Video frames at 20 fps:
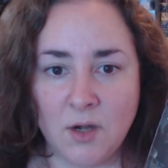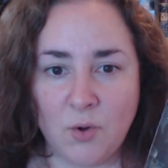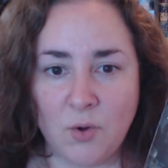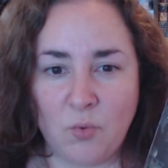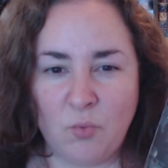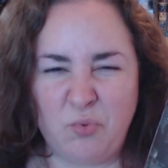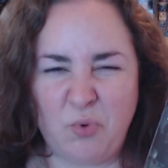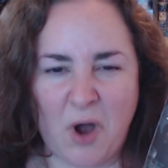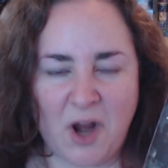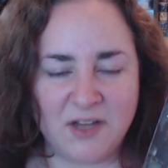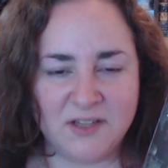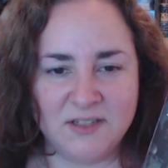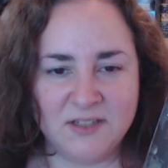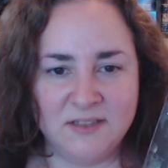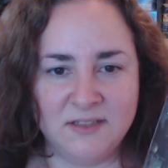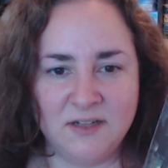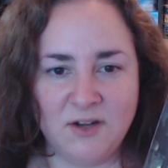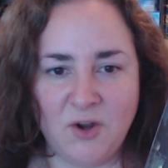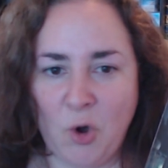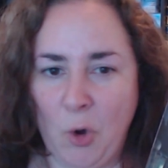
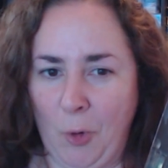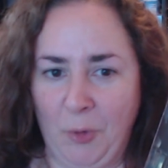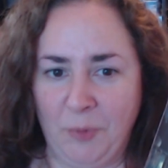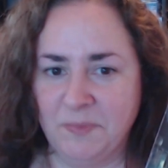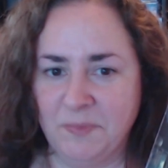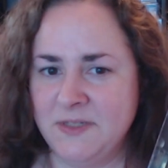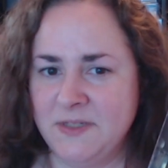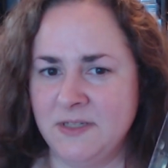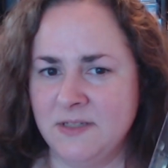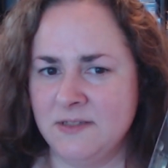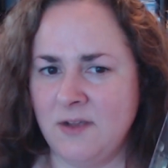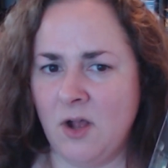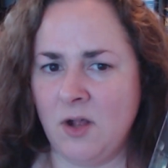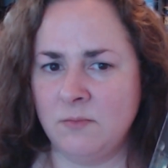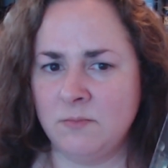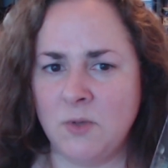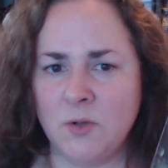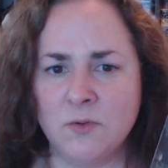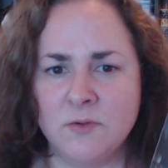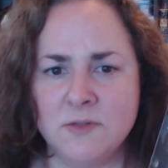rotten corpses
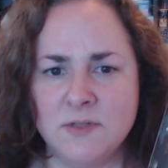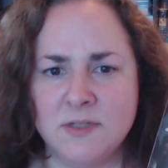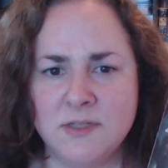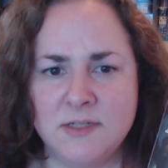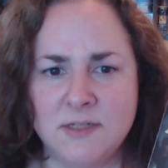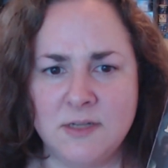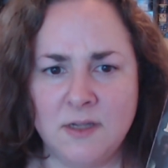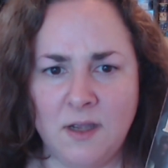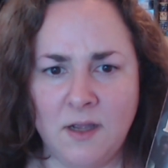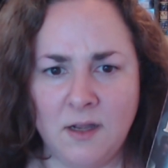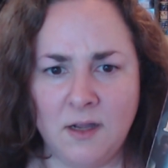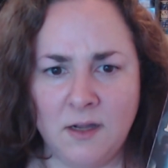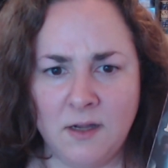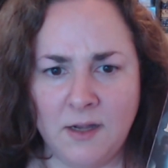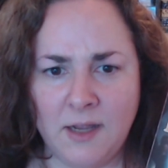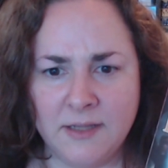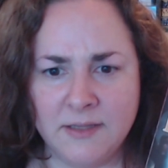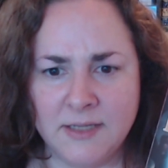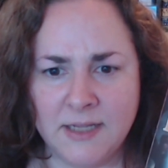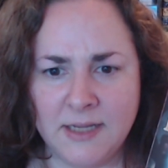almost,
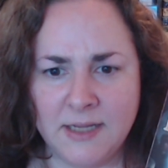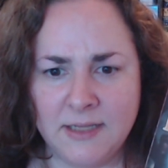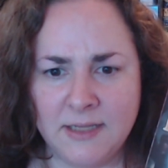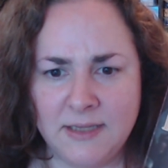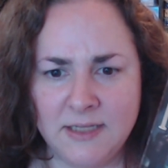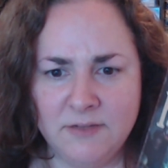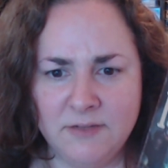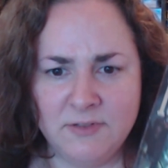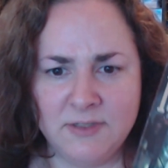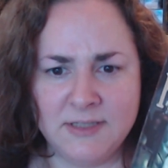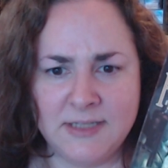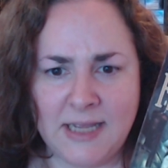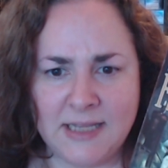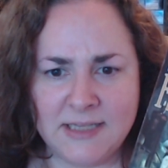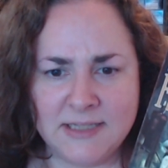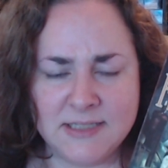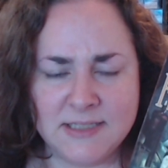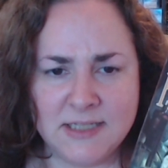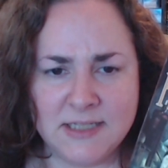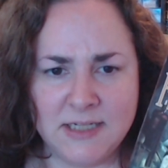and they live in that
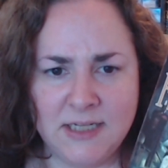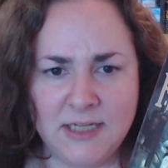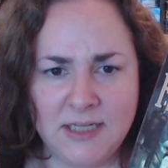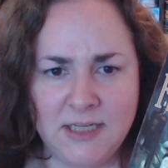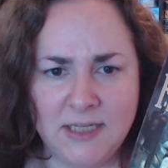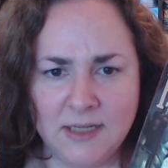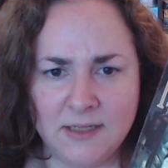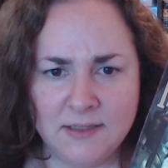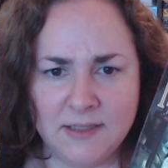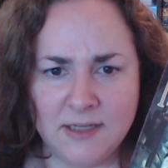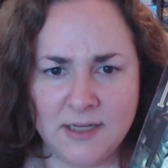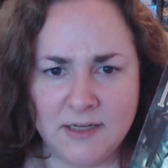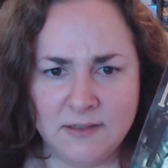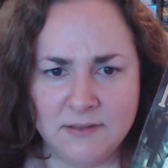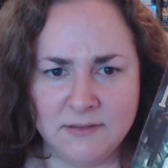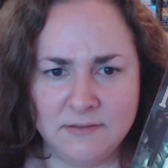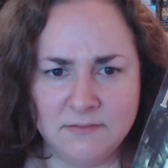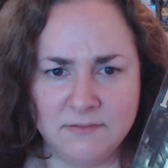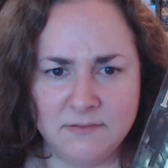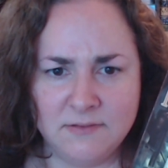city, and they
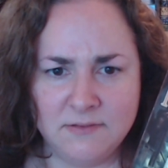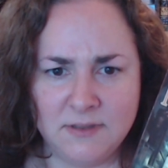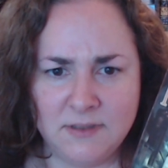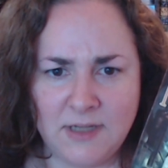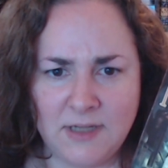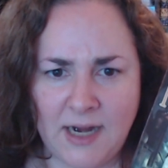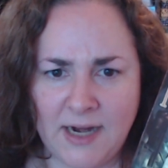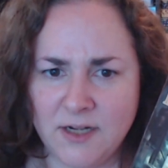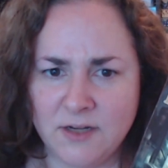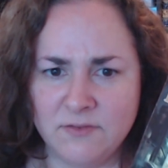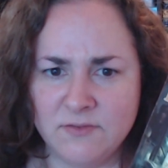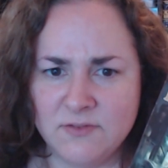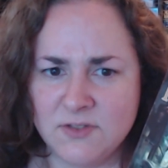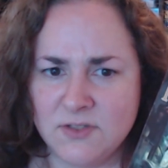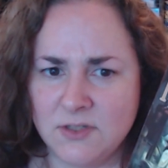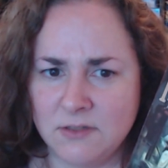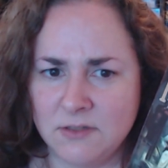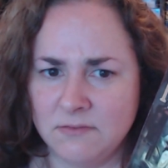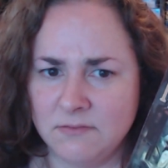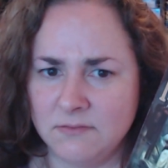kind of
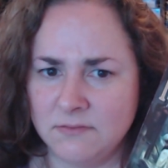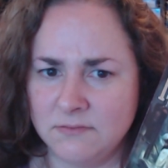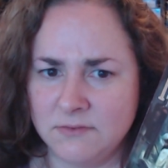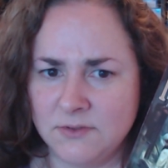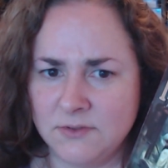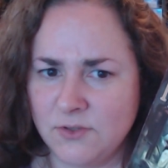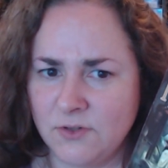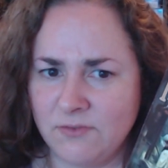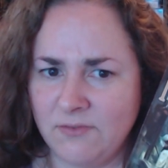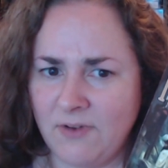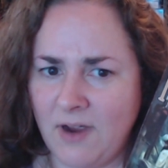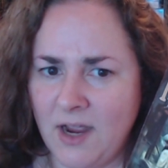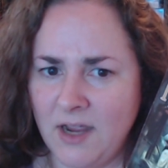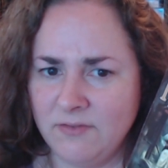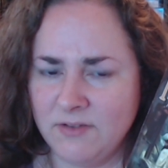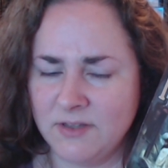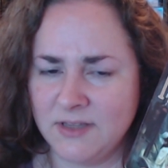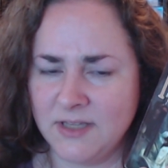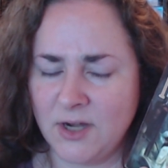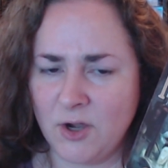survive
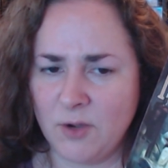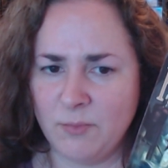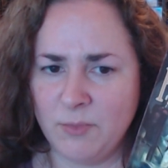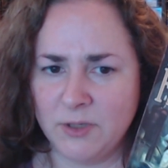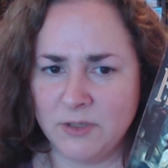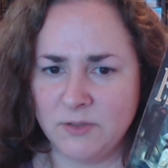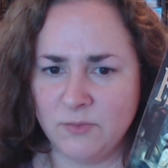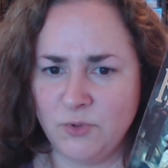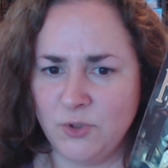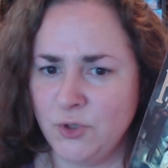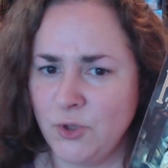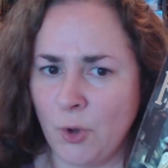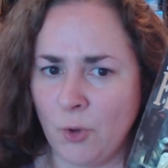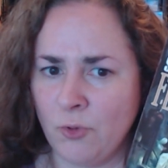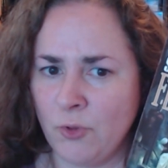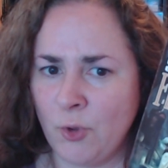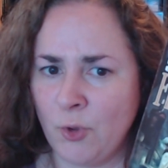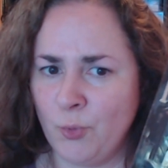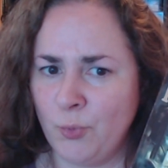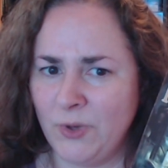in there, but you don't
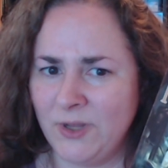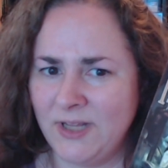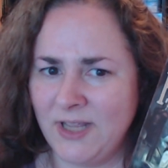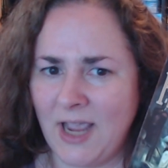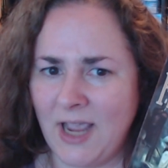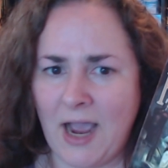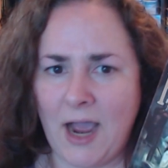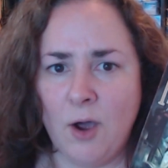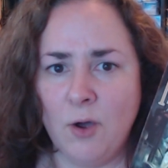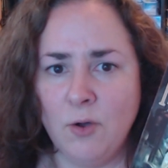know really how,